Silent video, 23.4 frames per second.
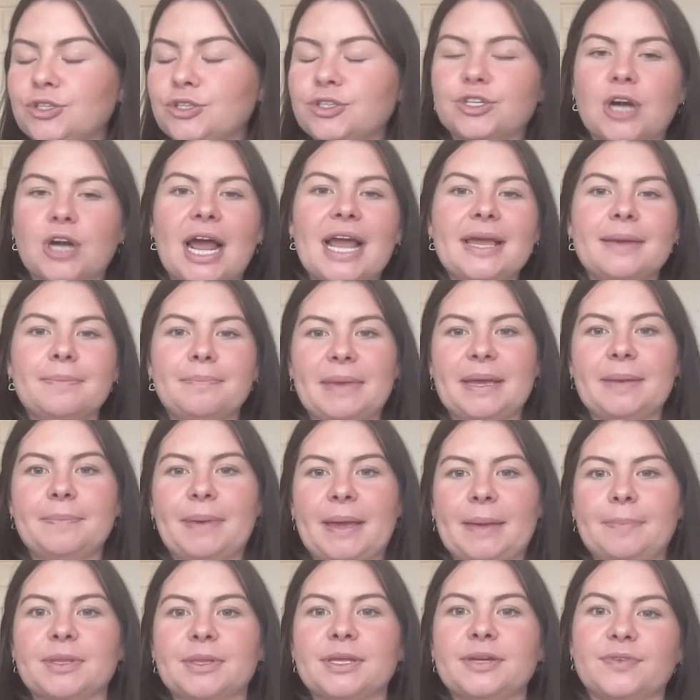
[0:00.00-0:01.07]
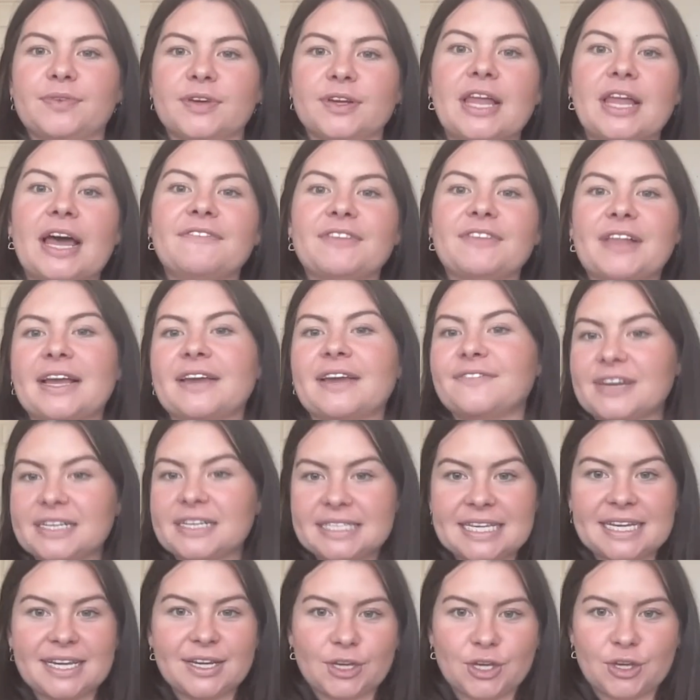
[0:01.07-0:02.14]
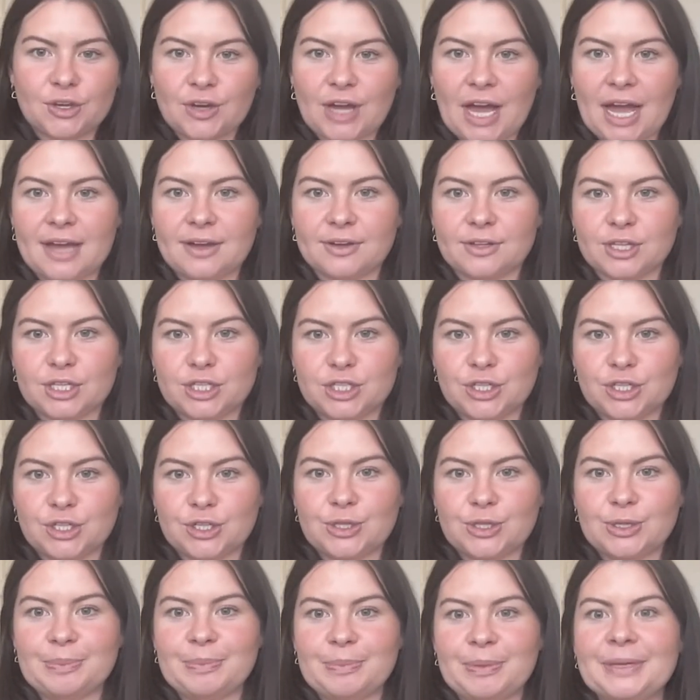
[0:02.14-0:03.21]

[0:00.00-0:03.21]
do try and meet people in real life. Like if I see a cute guy on the tube,